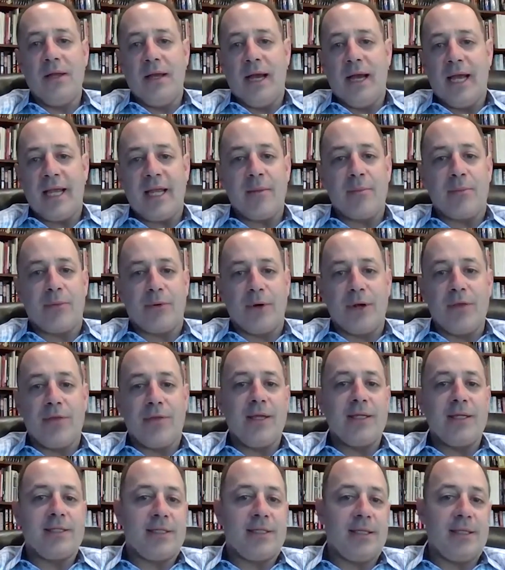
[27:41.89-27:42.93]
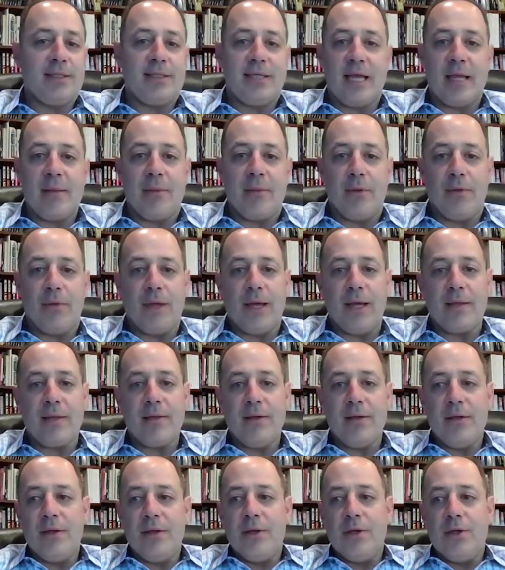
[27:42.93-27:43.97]
I can bring things to the table that
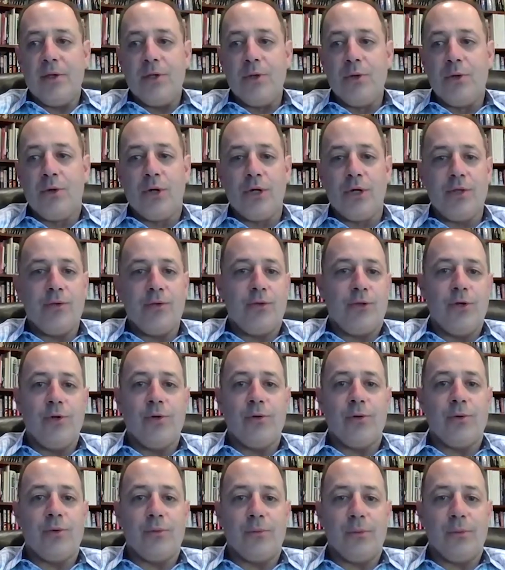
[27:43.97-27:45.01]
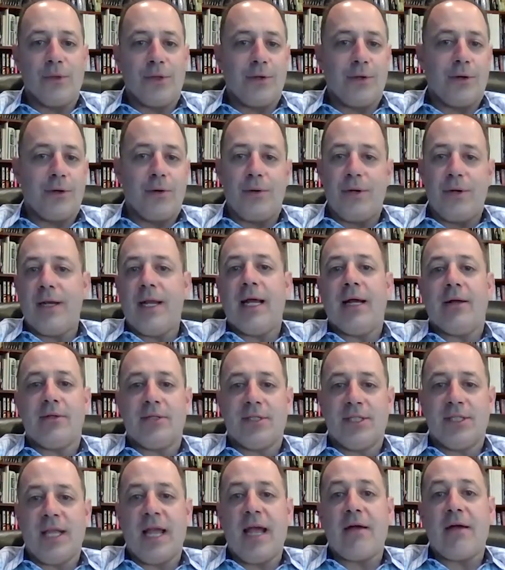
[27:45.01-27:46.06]
you couldn't do with your own in-house
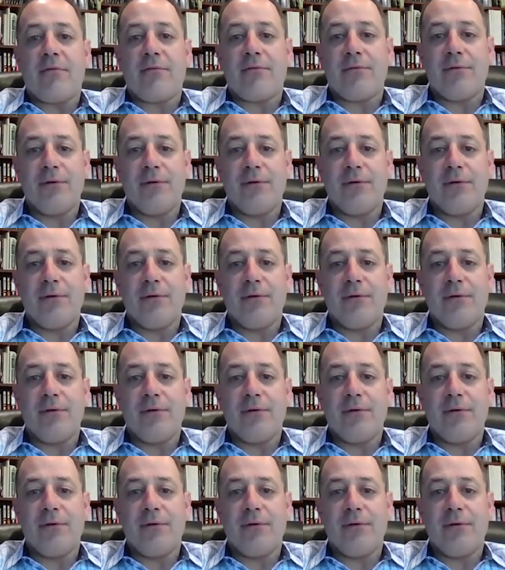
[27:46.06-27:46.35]
staff.